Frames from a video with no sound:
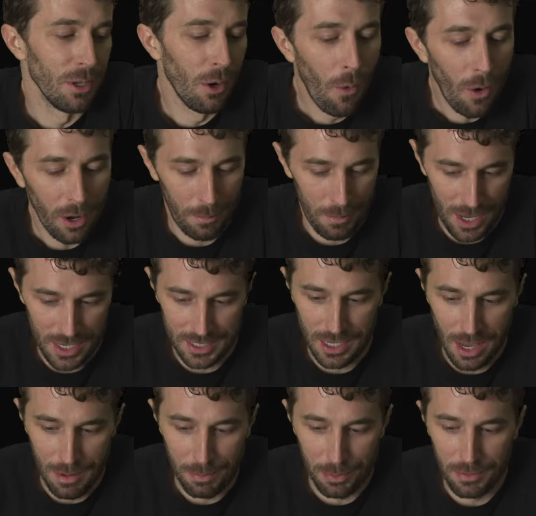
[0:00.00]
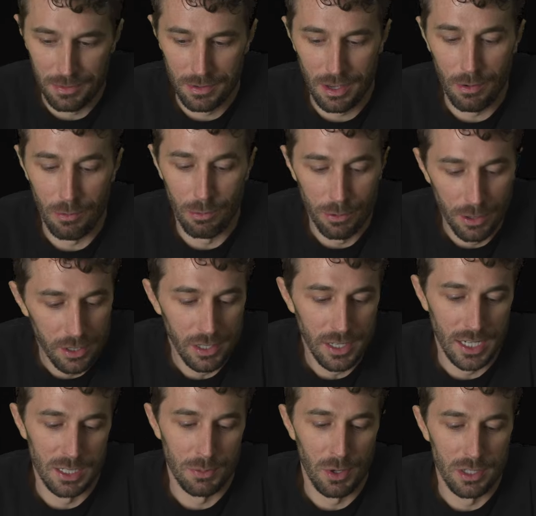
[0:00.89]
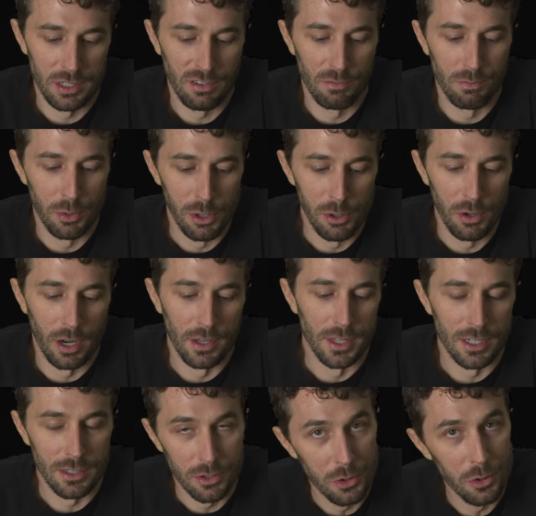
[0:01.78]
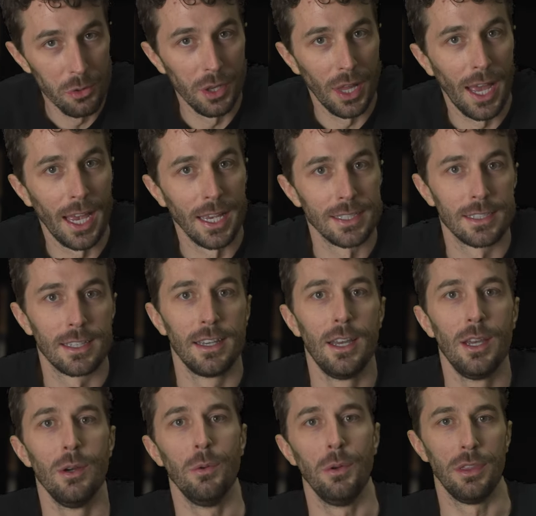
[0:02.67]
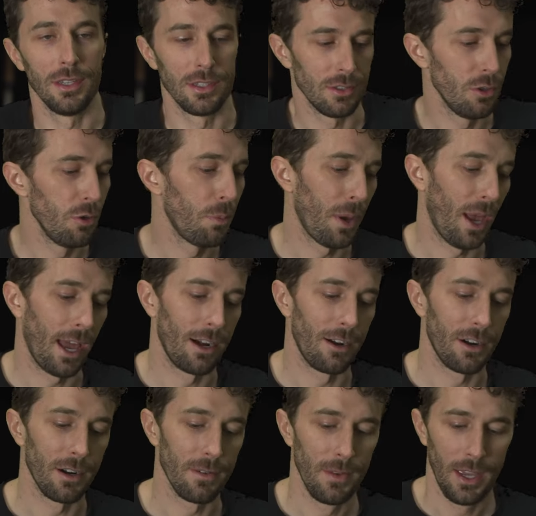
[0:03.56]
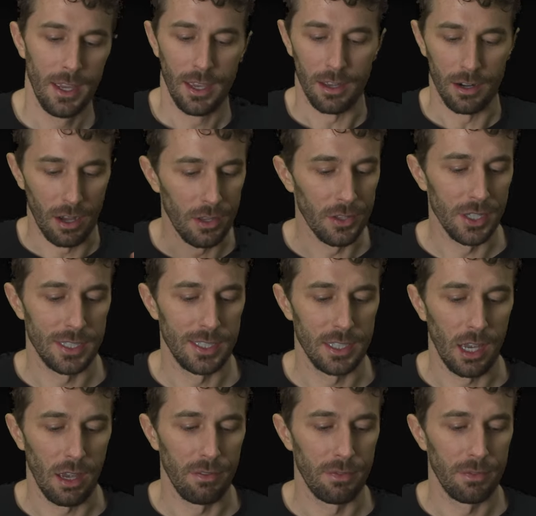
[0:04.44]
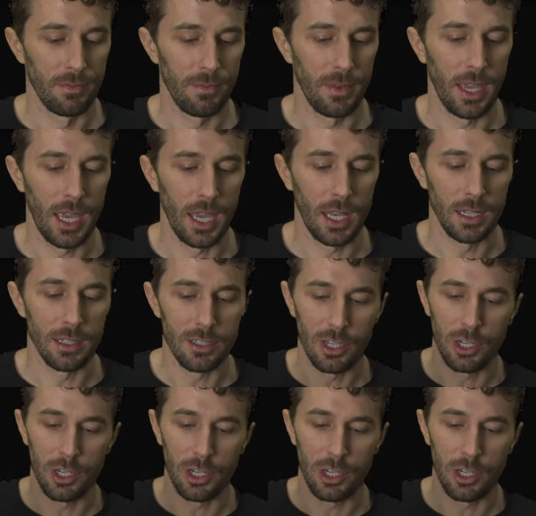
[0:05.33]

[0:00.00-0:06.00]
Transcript: we don't want to mess up a really expensive boot on this new last with this new pattern and all this stuff. And